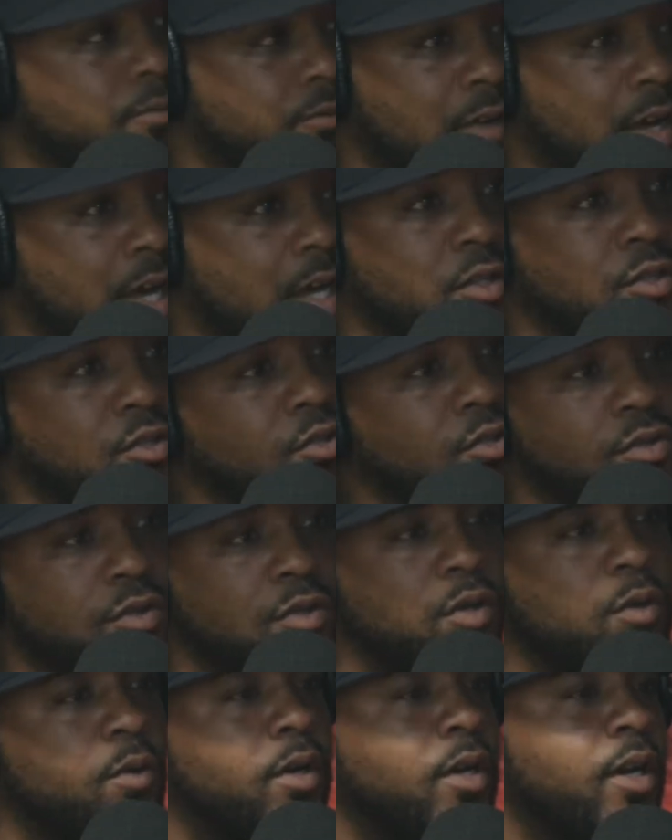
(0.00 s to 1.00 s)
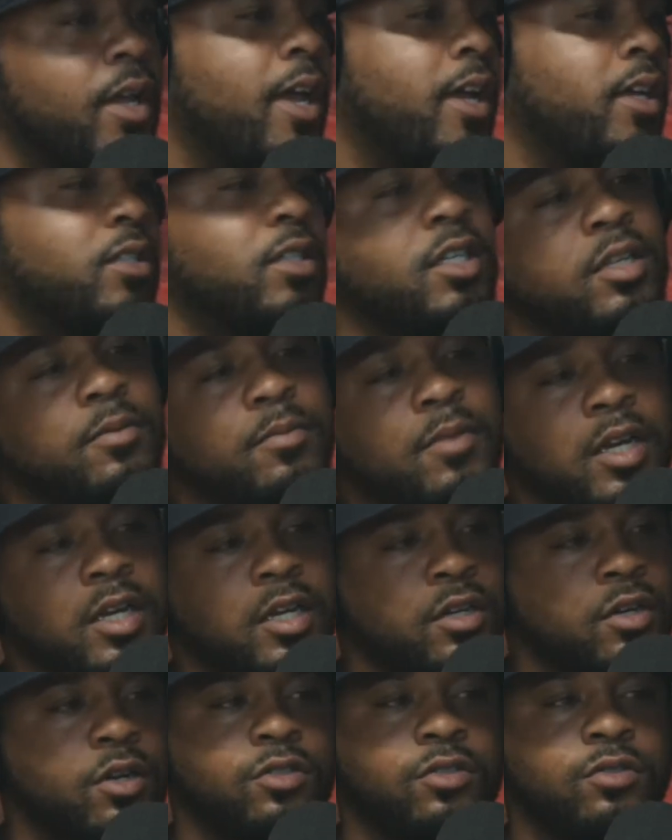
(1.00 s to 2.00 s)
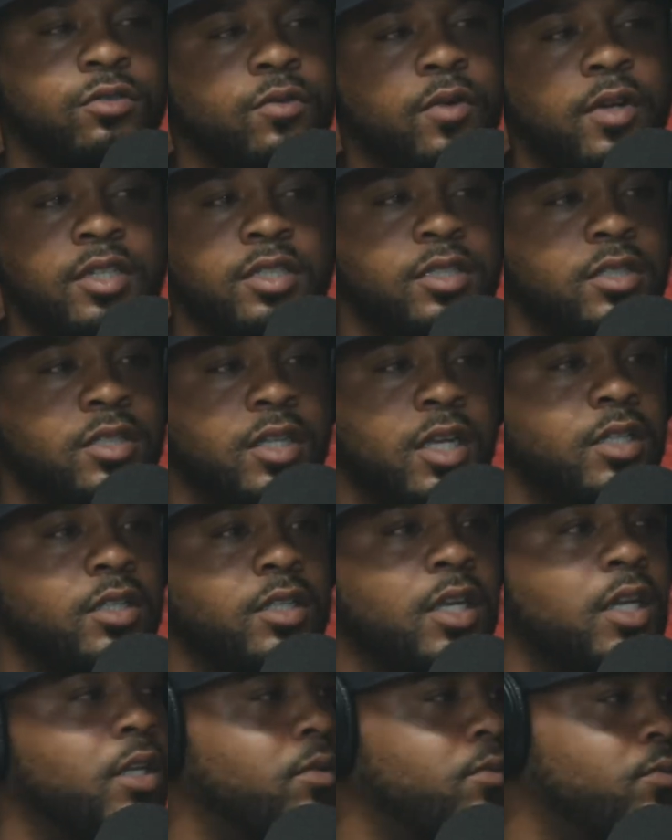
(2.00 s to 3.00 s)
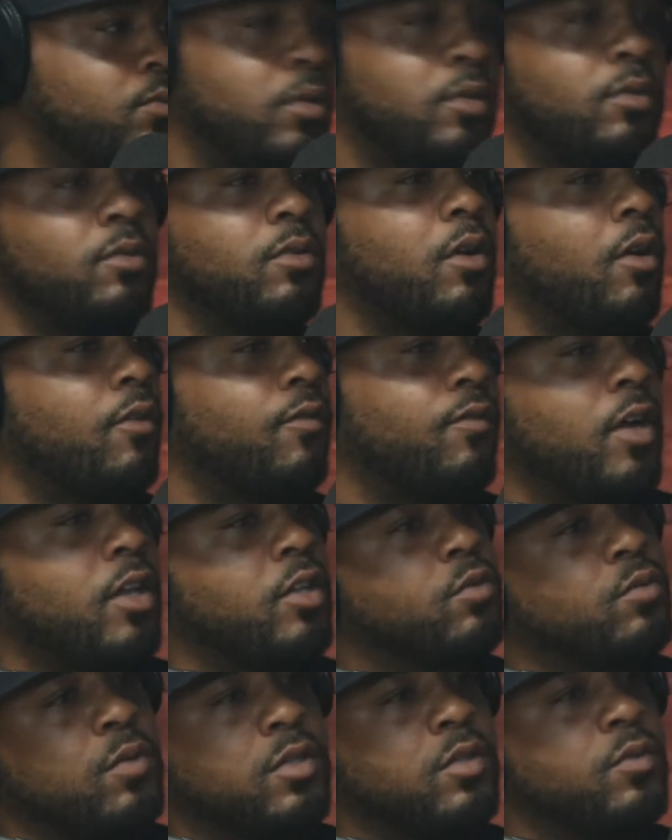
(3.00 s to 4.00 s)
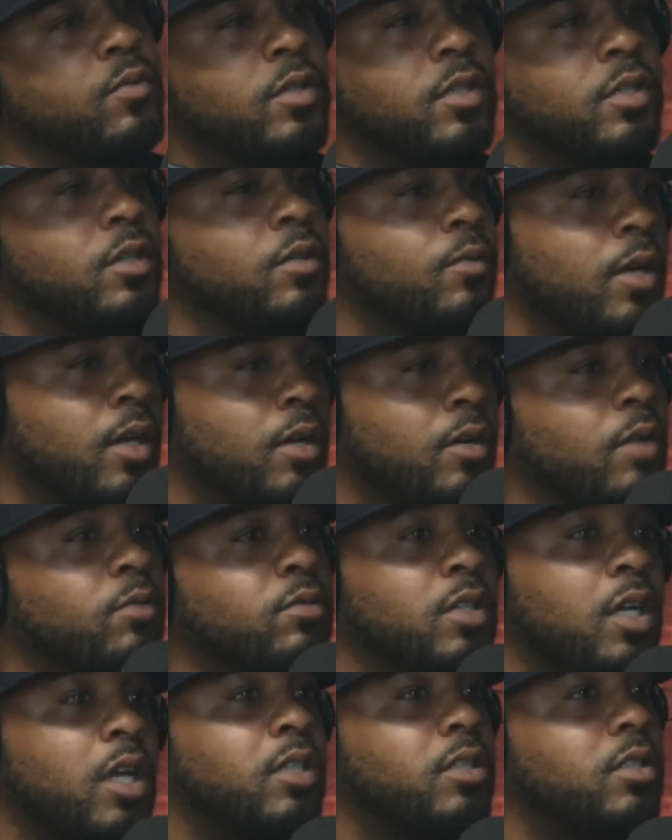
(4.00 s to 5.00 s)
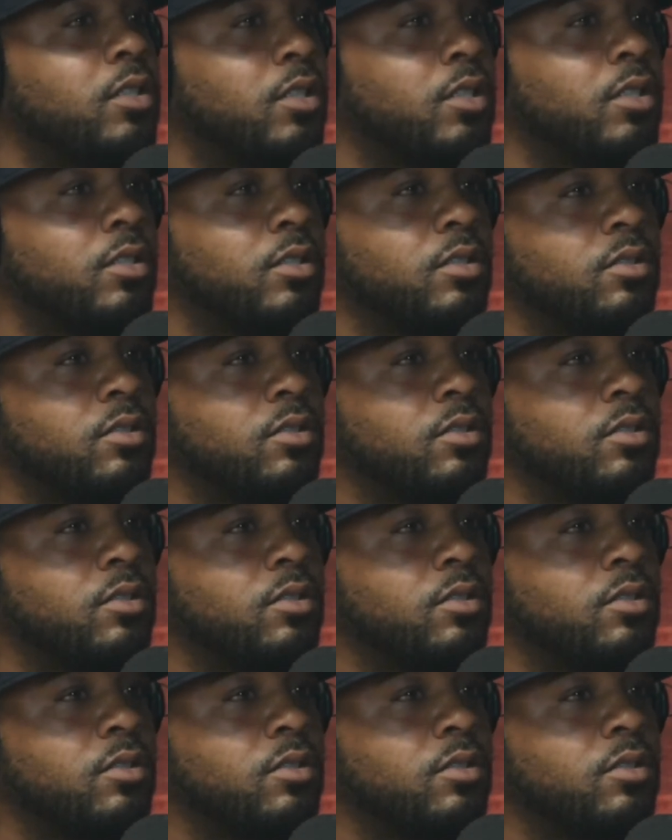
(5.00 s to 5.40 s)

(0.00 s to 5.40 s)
fathers. You can go around and ask anybody in our generation like that. We our fathers wasn't really around. They was hustling.